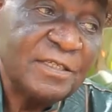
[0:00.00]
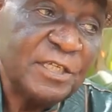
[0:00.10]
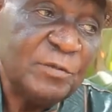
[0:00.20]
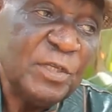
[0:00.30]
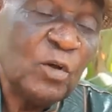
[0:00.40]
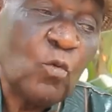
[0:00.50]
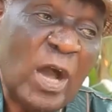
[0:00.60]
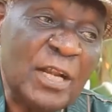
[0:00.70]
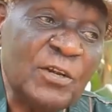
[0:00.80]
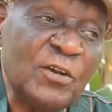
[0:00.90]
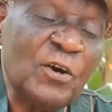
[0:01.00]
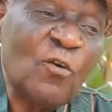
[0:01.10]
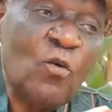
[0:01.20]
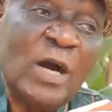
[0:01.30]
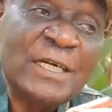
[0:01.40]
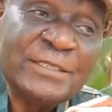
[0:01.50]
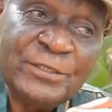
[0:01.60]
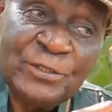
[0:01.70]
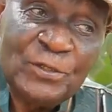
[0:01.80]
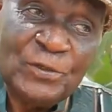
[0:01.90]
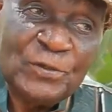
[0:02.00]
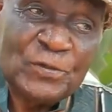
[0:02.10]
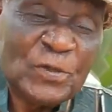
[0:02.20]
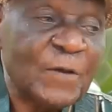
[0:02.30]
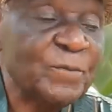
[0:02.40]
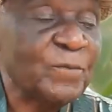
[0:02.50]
dimmi quando.